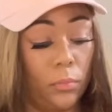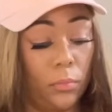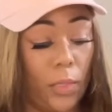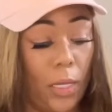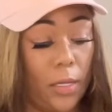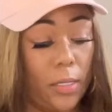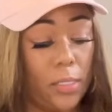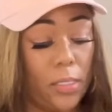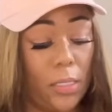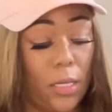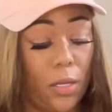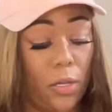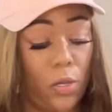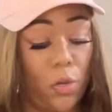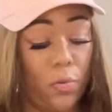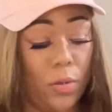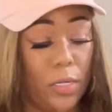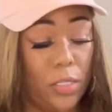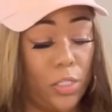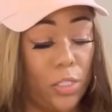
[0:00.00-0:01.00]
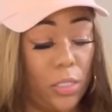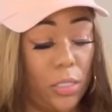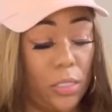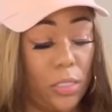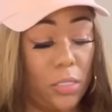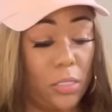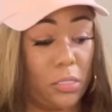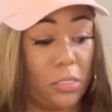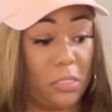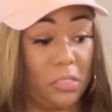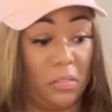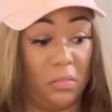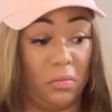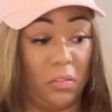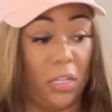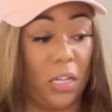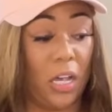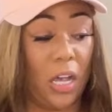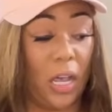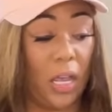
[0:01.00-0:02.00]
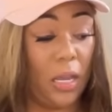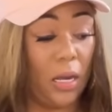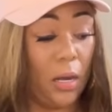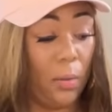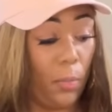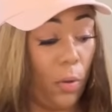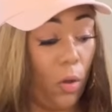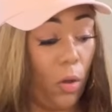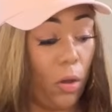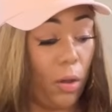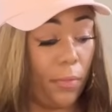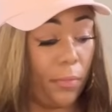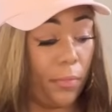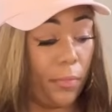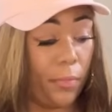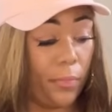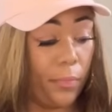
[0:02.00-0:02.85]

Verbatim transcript: They're seeing you as just cutting them off.